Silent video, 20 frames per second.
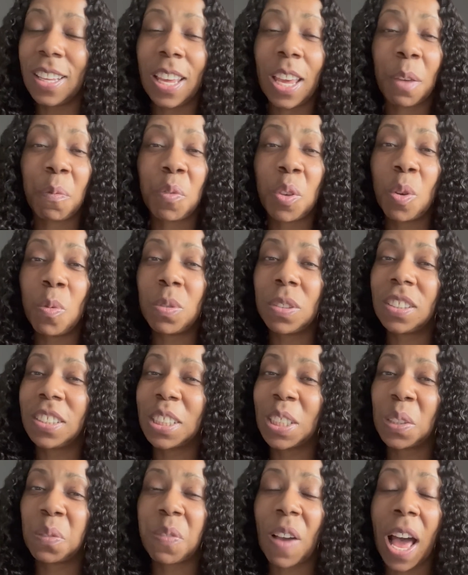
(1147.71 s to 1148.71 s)
if you was
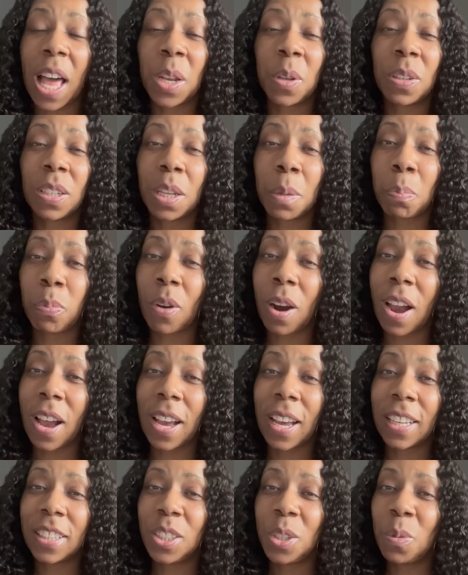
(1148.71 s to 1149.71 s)
just following
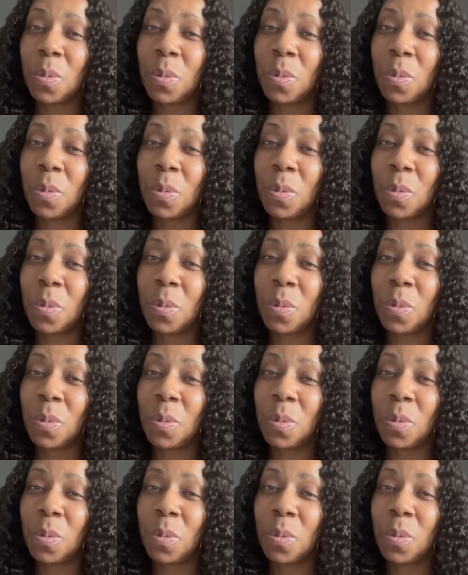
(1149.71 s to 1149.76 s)
LeBron,